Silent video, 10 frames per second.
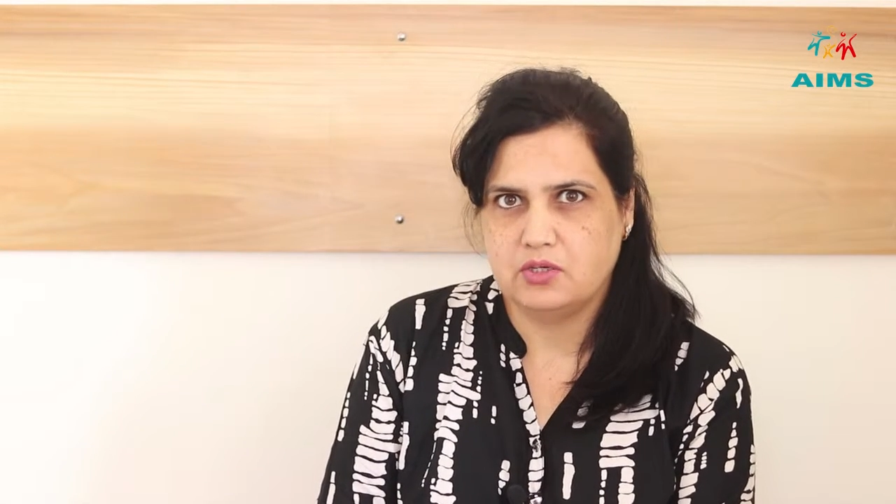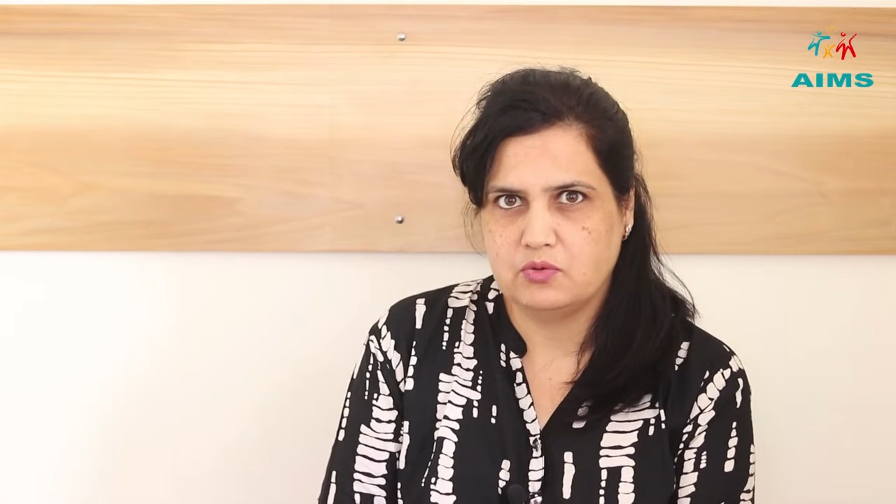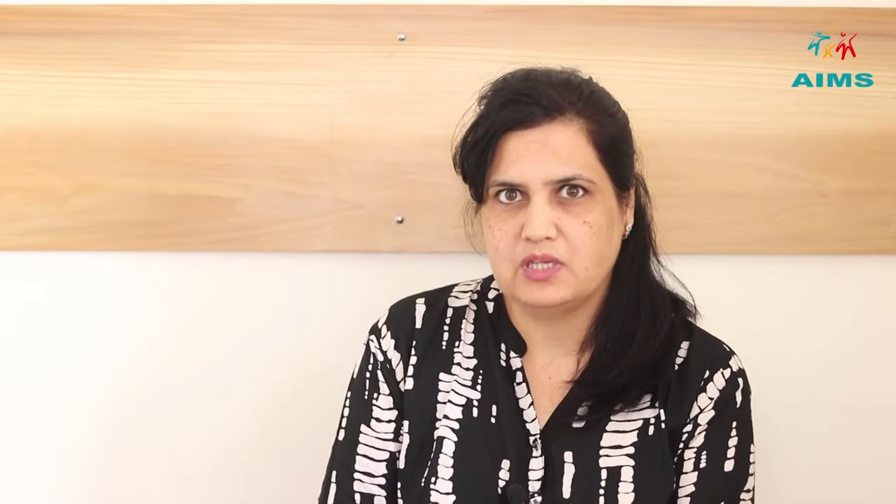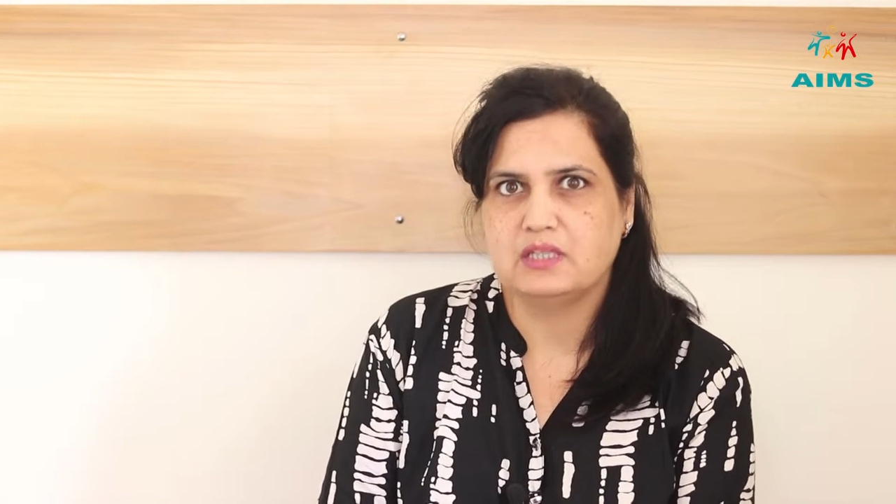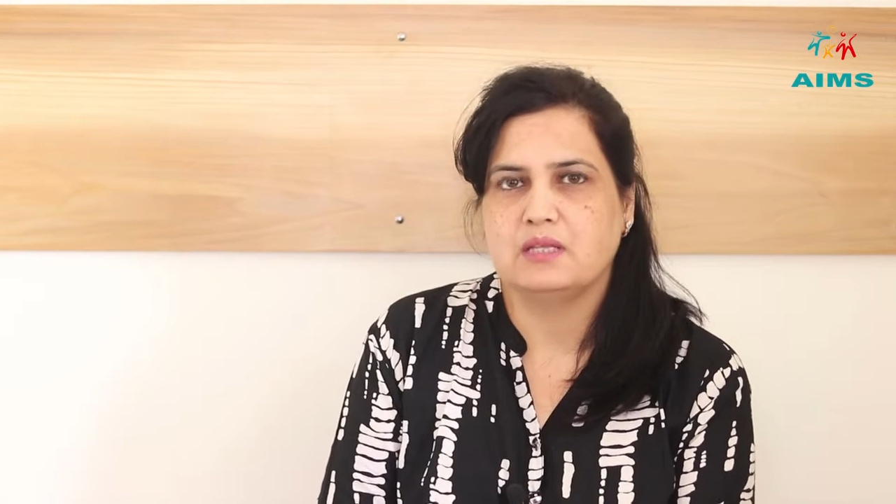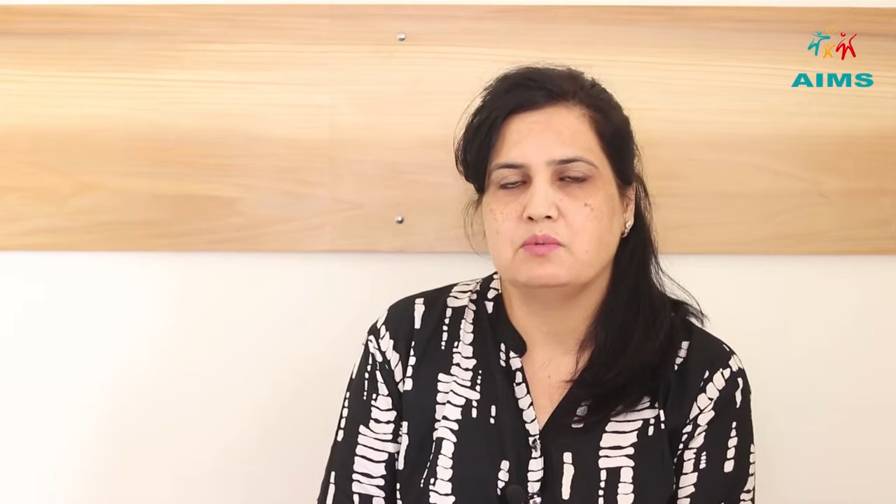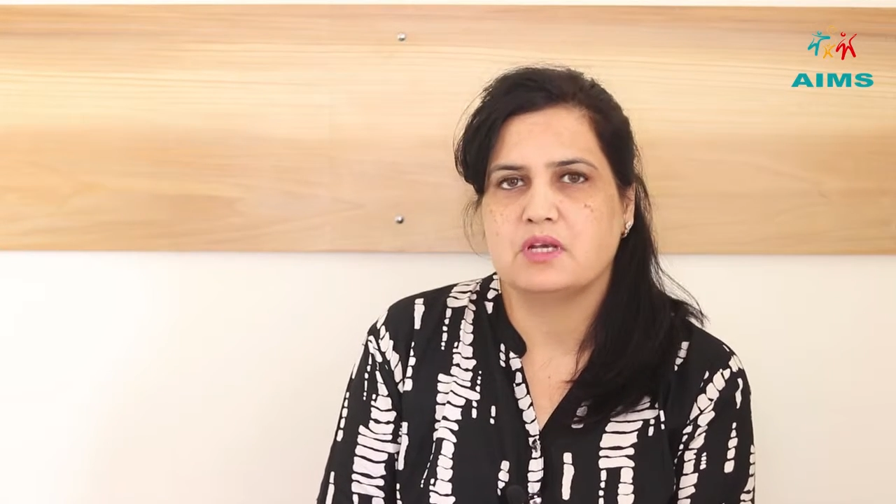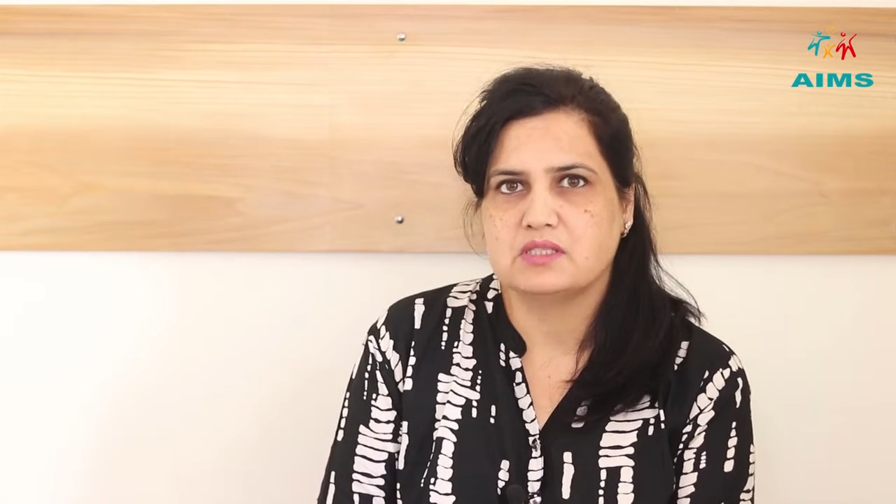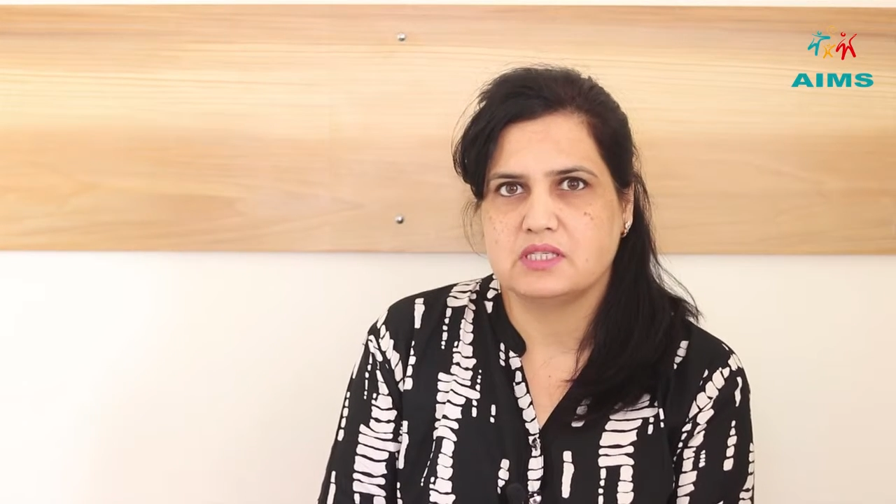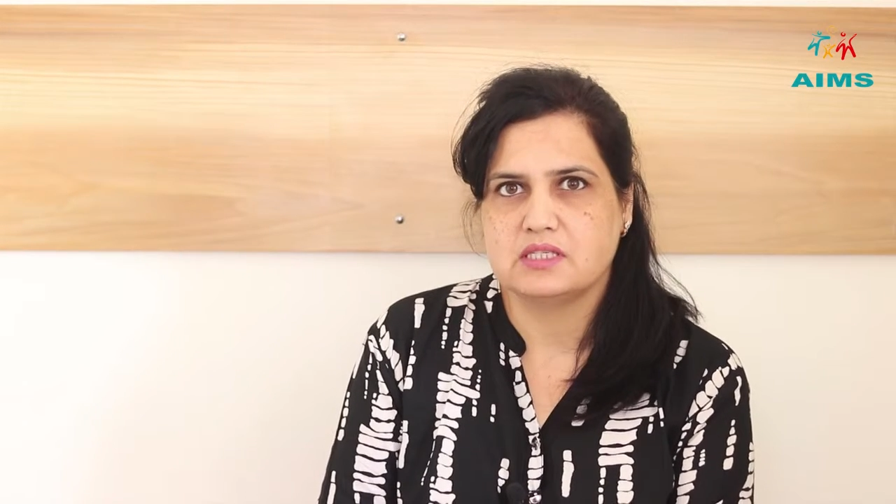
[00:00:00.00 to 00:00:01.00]
during the
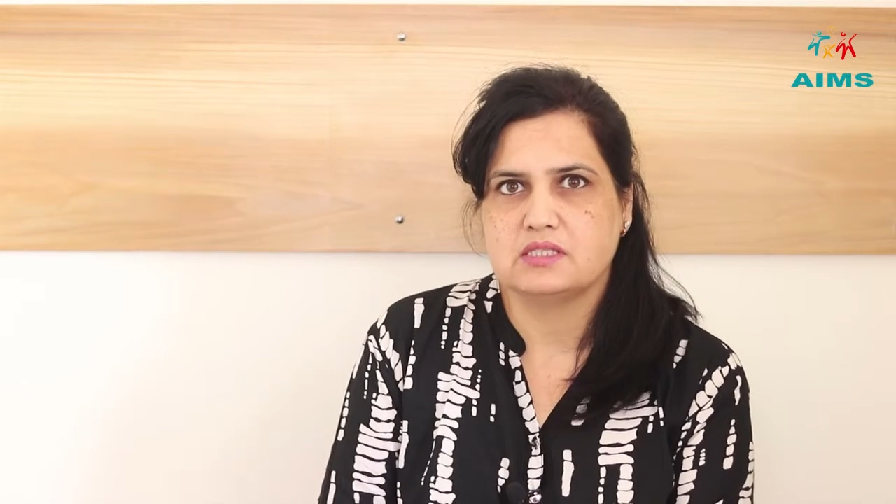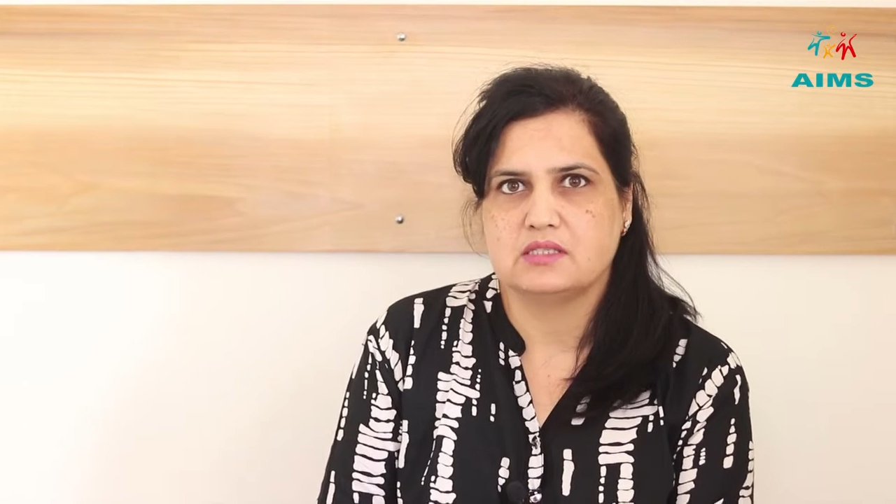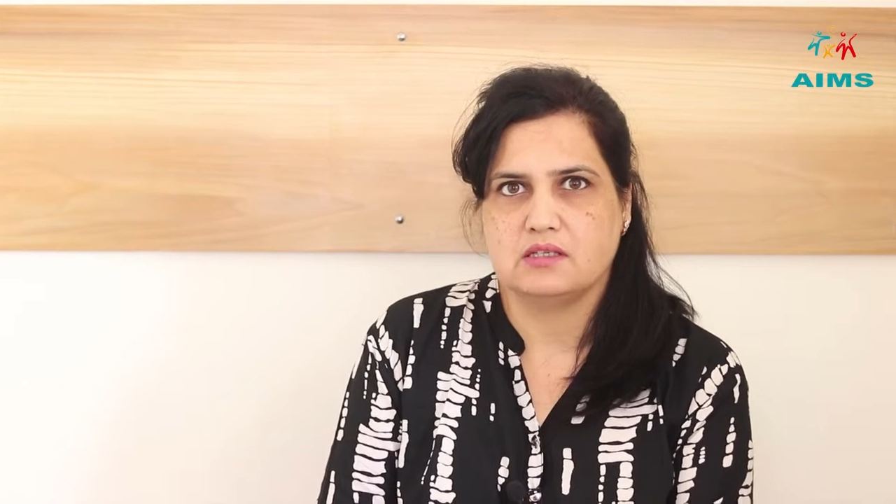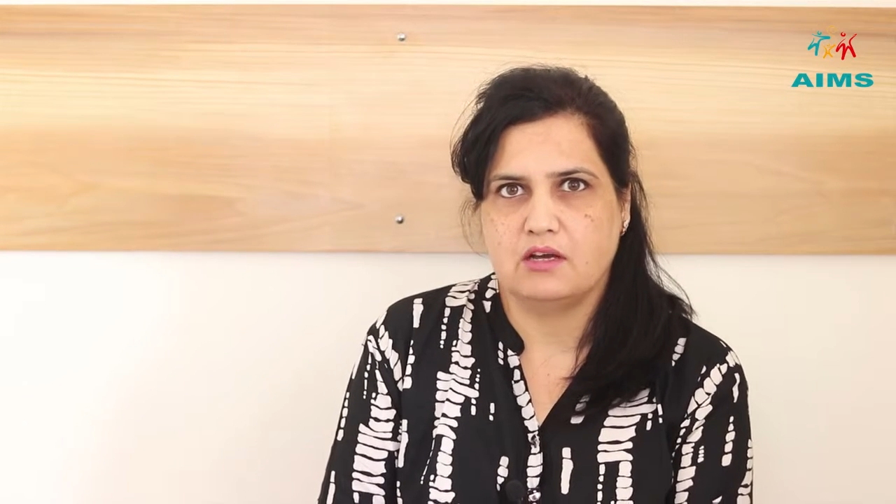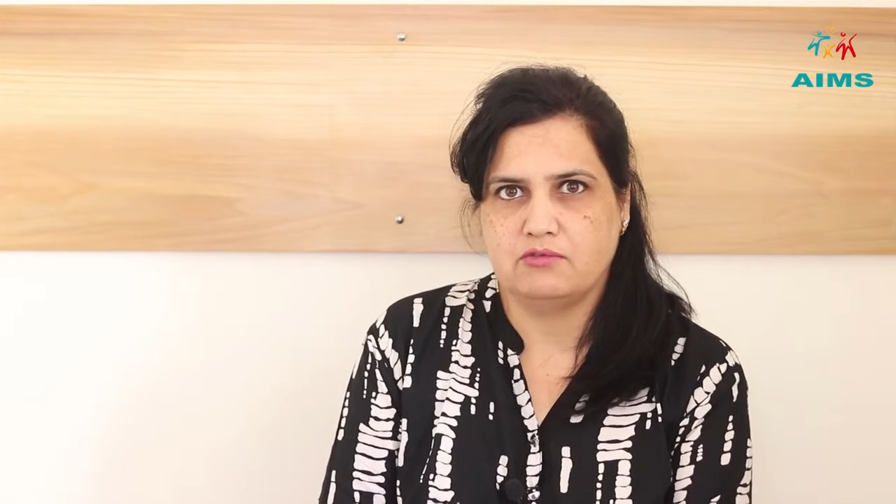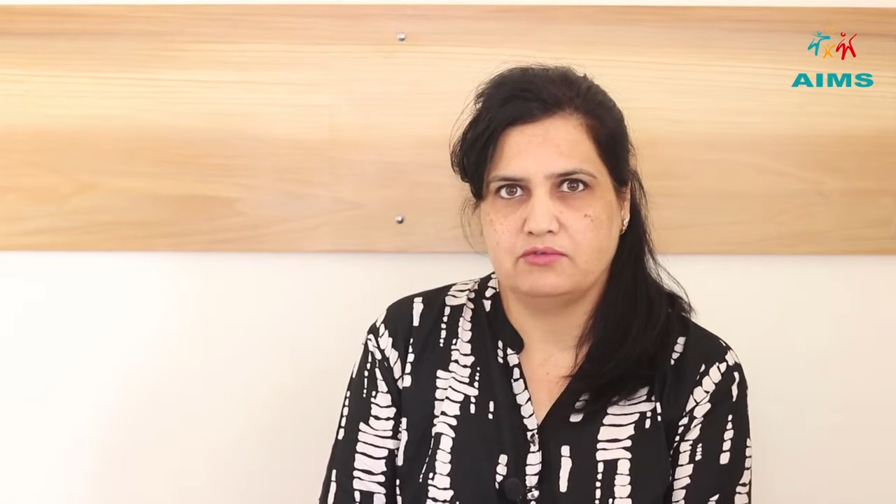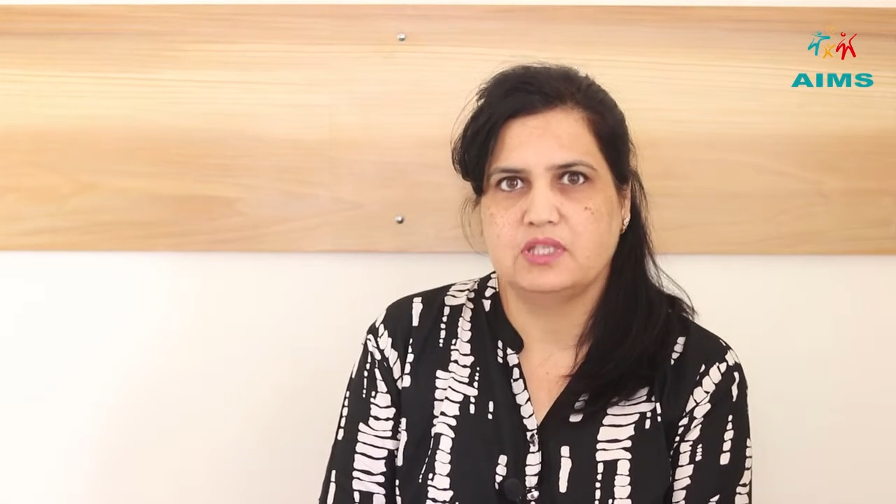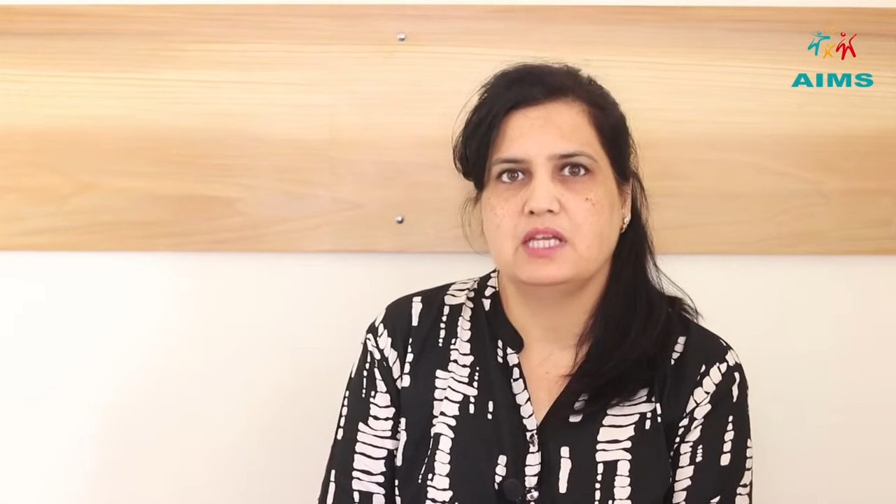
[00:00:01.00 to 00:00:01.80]
process of